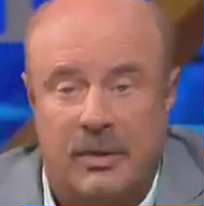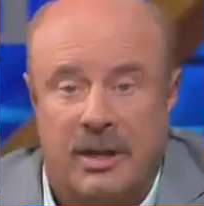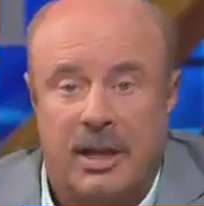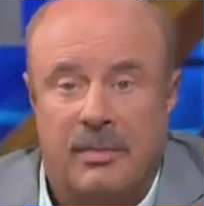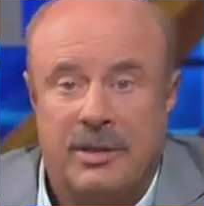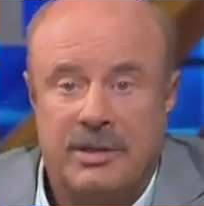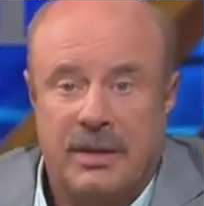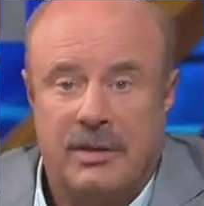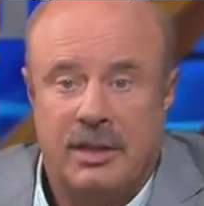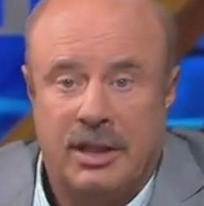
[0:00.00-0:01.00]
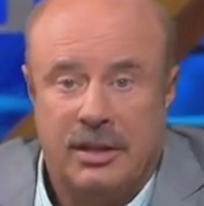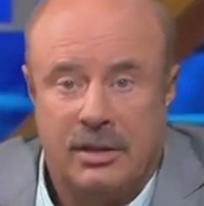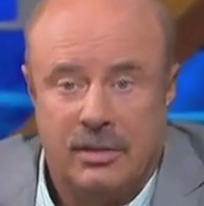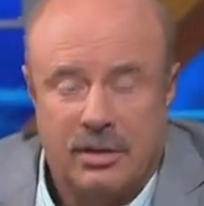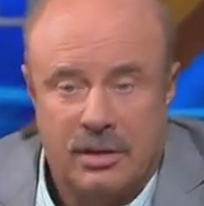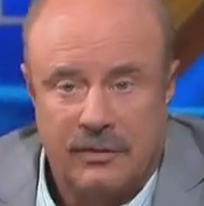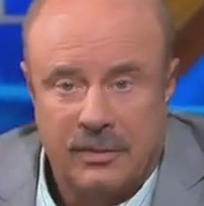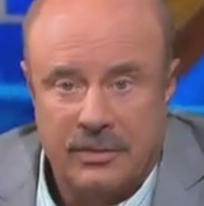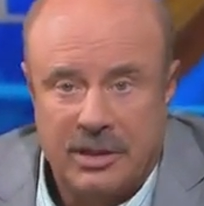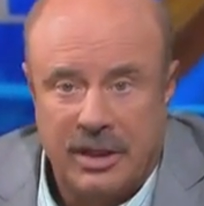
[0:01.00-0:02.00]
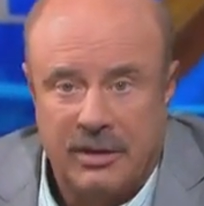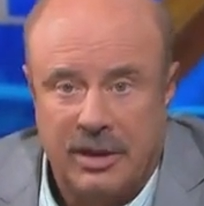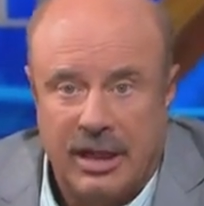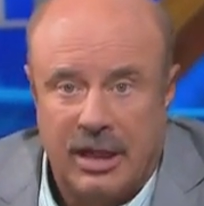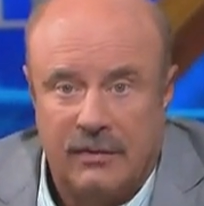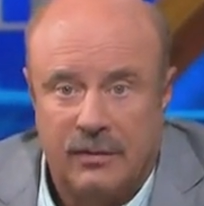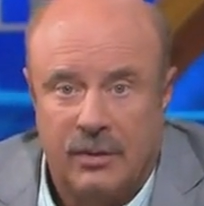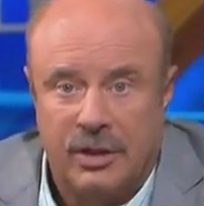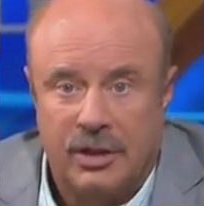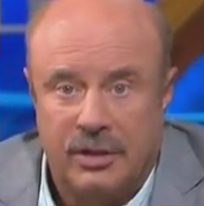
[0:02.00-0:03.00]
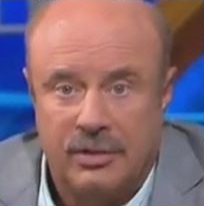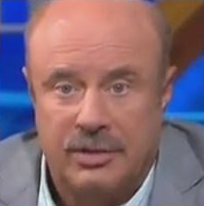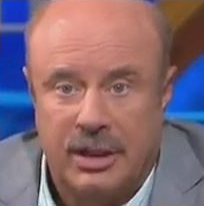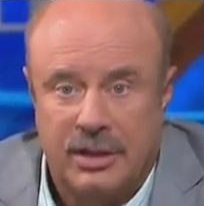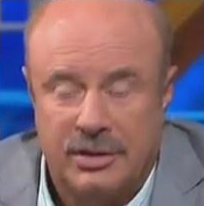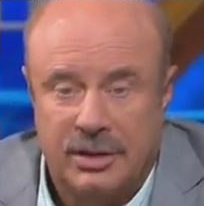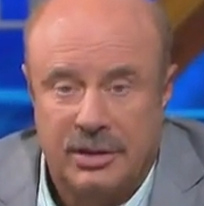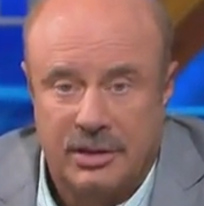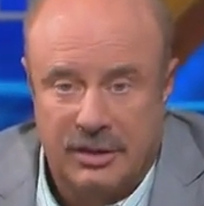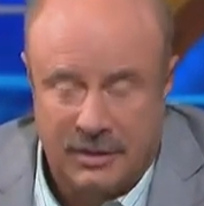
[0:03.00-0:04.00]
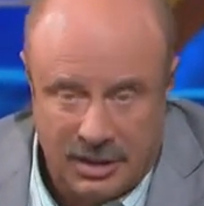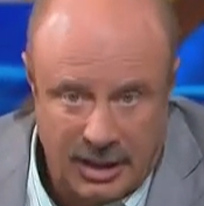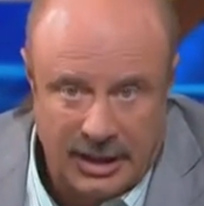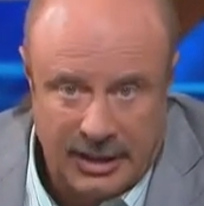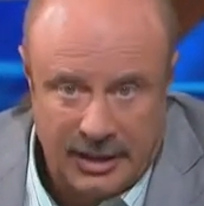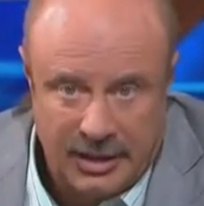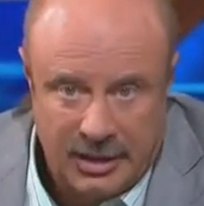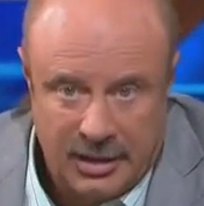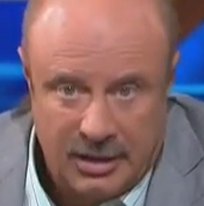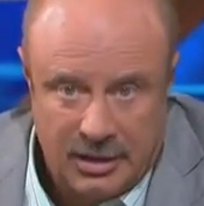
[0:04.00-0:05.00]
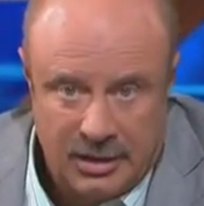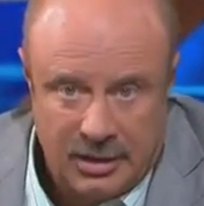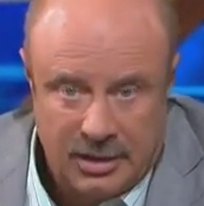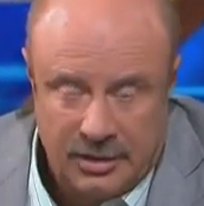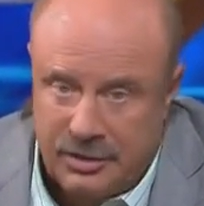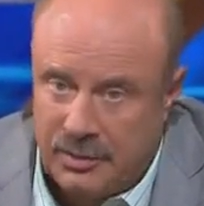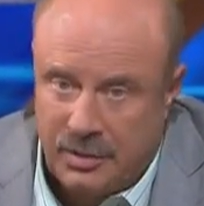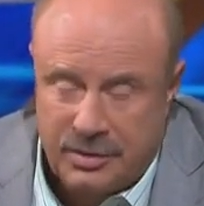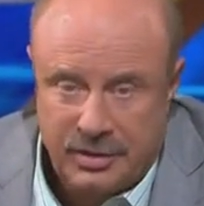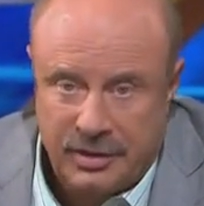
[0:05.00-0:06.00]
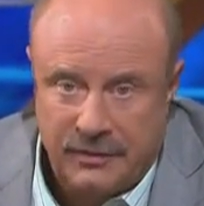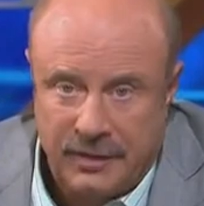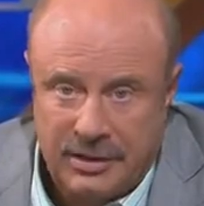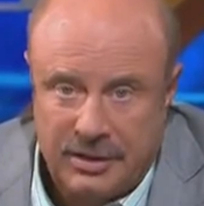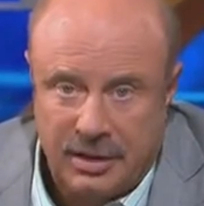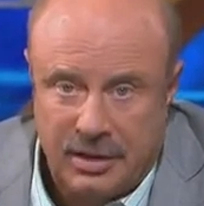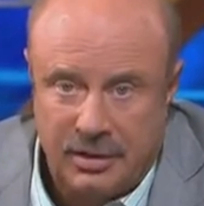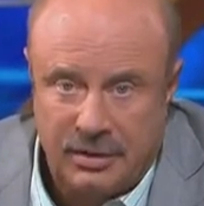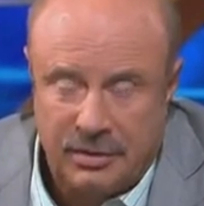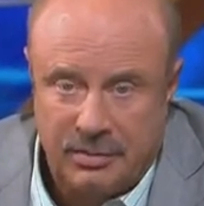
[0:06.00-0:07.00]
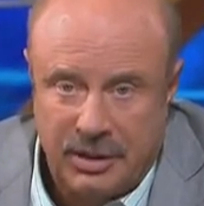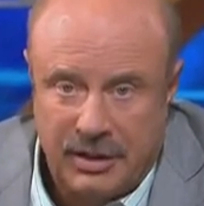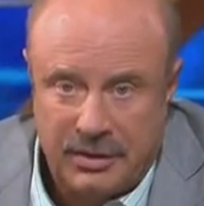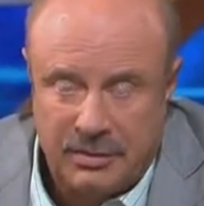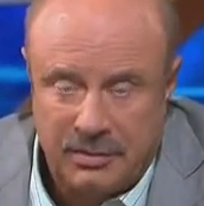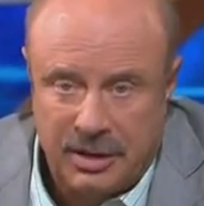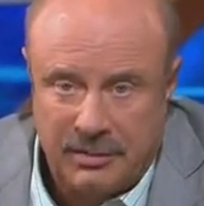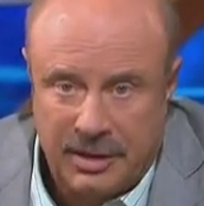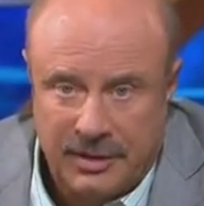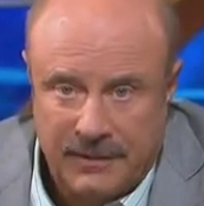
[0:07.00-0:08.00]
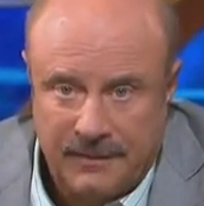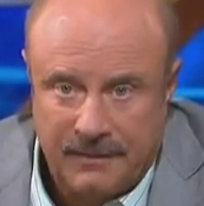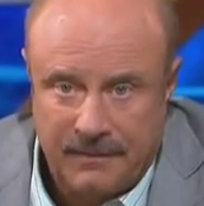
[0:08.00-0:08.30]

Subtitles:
coming up, a 17-year-old girl from Southern California who says she's living a lie. And she wants to confess it all to her parents. We'll be right back.